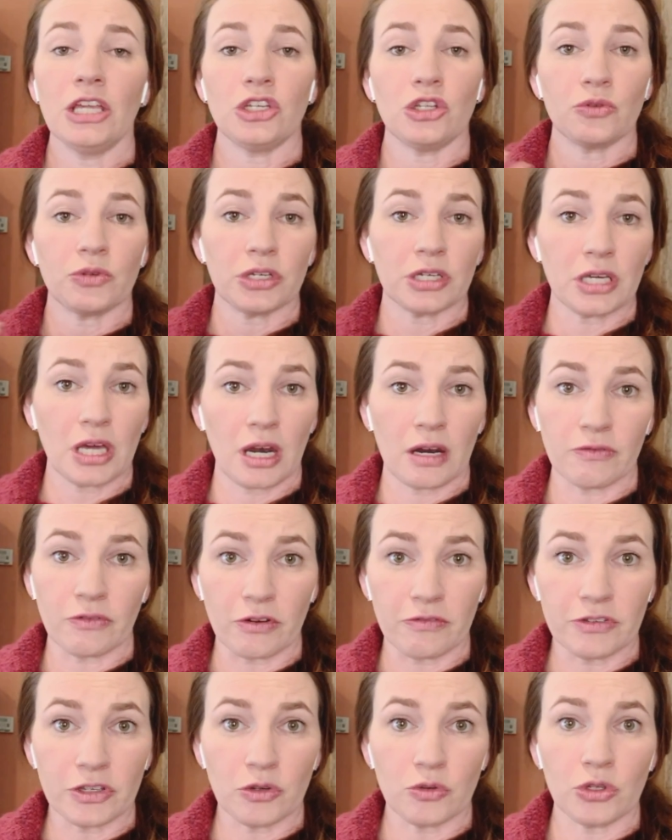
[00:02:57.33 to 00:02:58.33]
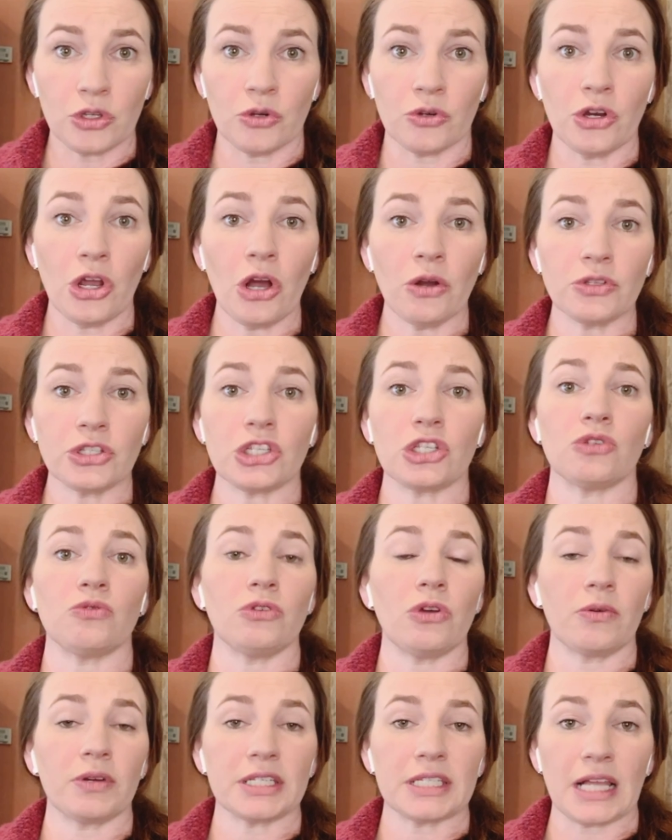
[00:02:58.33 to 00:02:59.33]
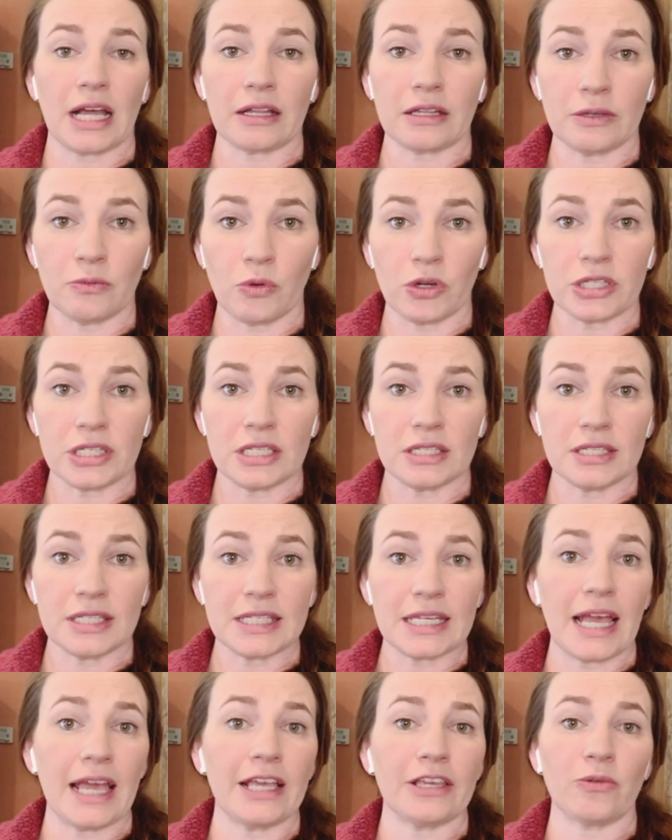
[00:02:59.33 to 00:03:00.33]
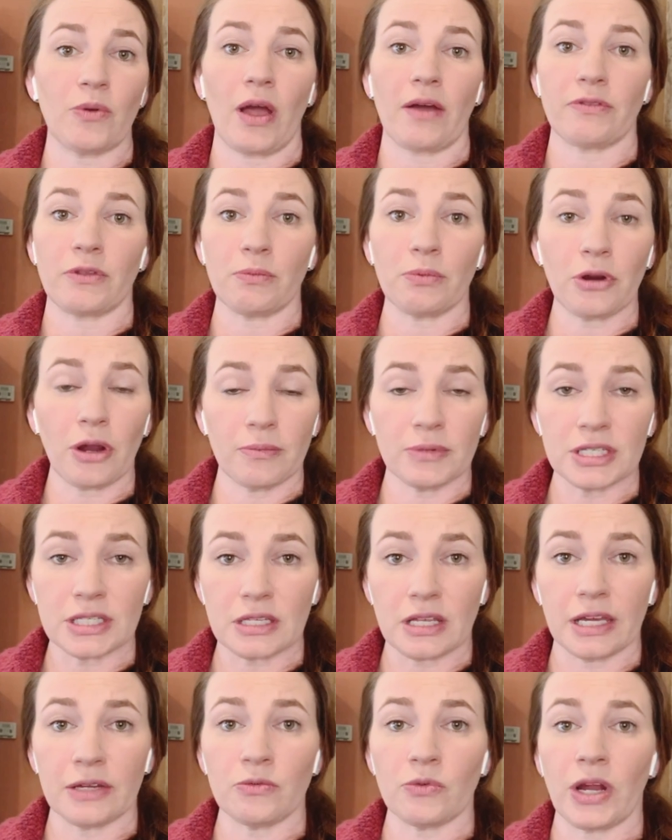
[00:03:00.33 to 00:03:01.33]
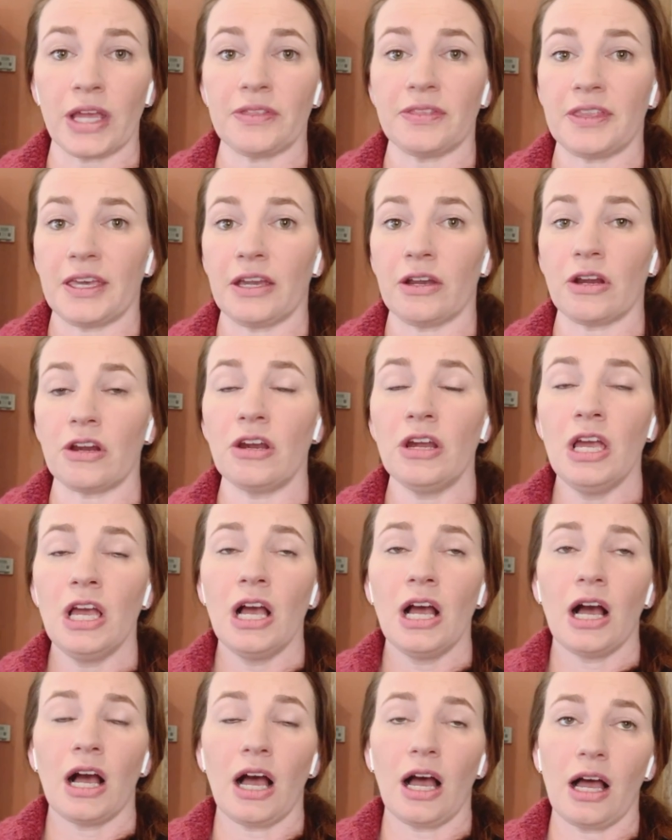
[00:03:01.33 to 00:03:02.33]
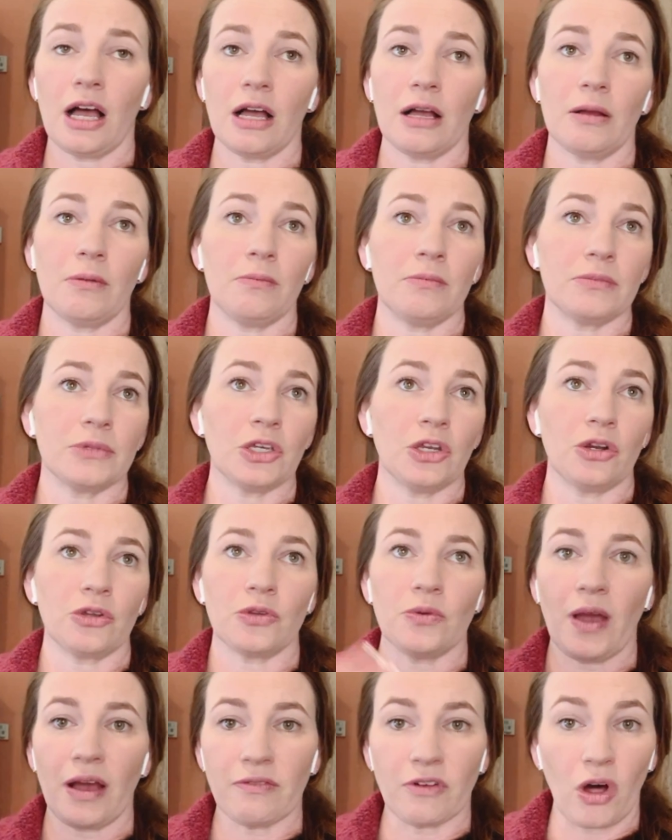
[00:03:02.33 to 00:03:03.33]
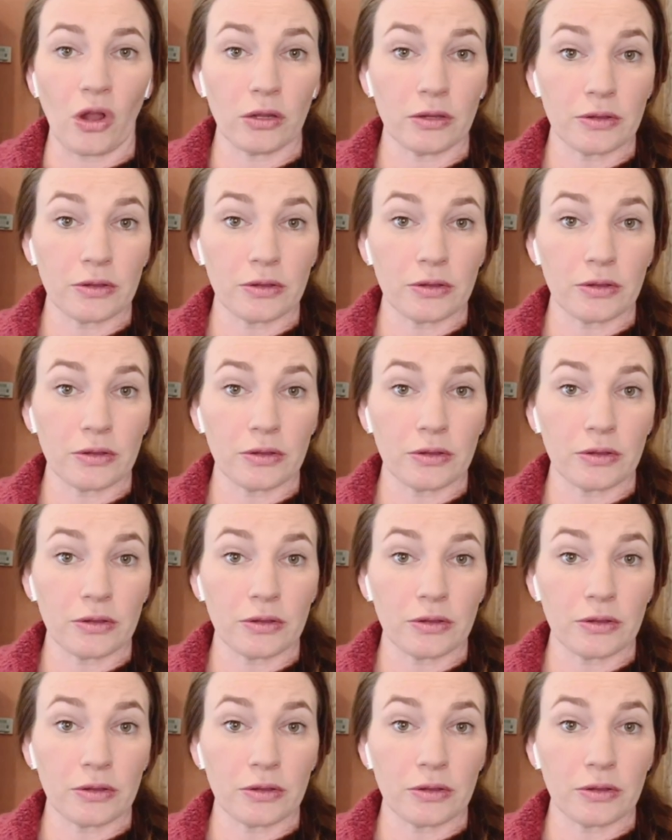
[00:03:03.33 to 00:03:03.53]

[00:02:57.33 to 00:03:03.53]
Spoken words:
You can kind of review your notes. You know exactly what to say. You have the premise line right there. You have all of